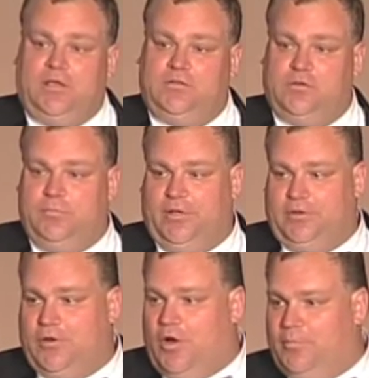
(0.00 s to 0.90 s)
into
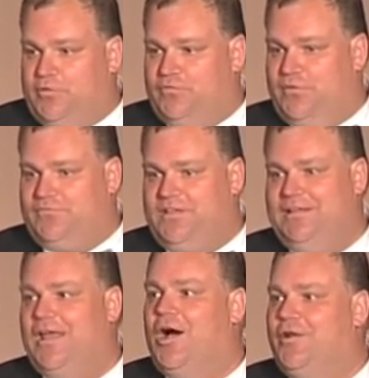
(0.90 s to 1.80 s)
building almost
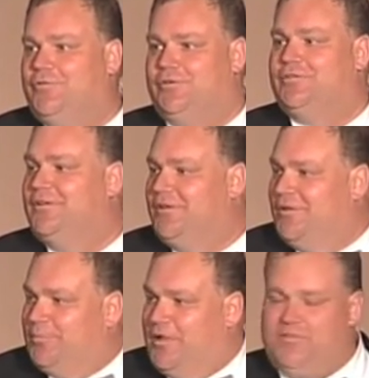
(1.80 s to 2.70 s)
1,500
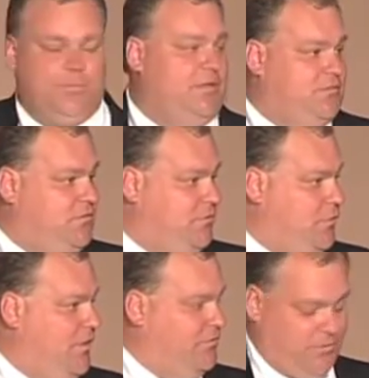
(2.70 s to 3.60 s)
play spaces
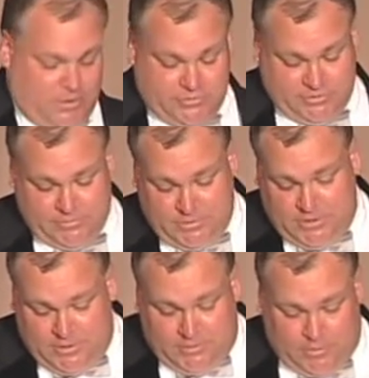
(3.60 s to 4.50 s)
across the country.
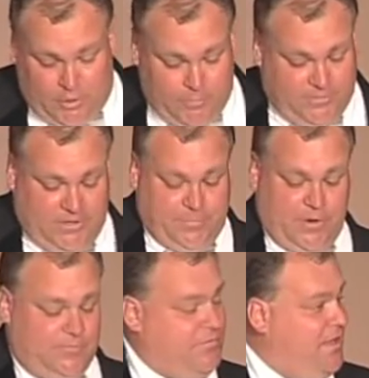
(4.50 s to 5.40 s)
The Home
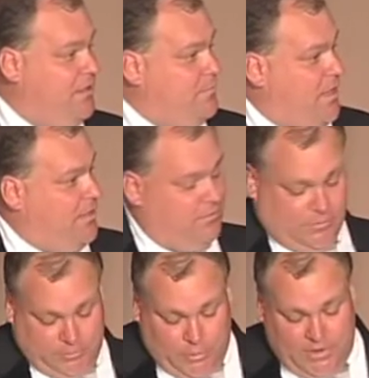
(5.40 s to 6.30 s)
Depot, Fannie Mae,
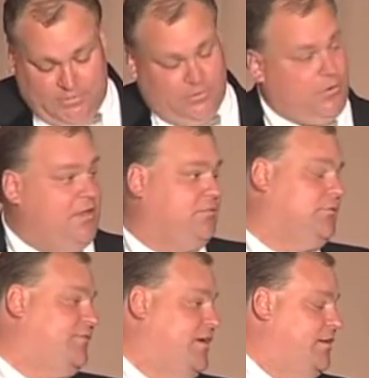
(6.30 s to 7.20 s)
Deloitte, and the
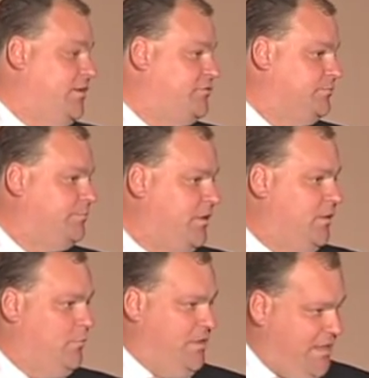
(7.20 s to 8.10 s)
Chrysler Foundation.
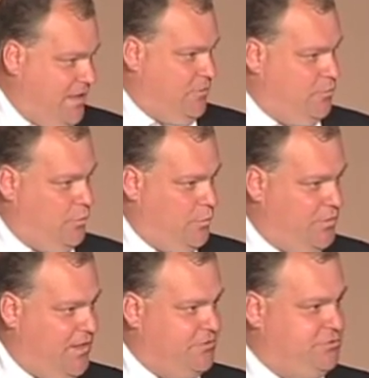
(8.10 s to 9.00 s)
We can't do it
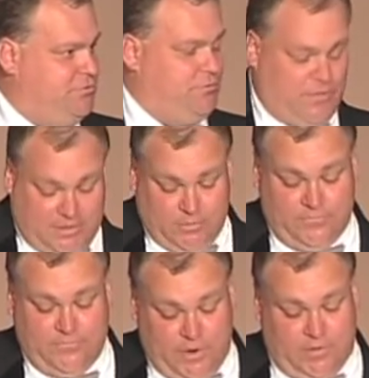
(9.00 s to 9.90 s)
without you. Thank
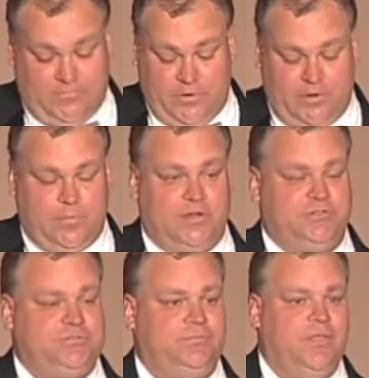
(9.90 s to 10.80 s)
you very, very
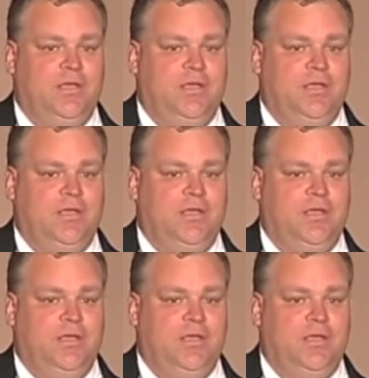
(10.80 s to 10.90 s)
much.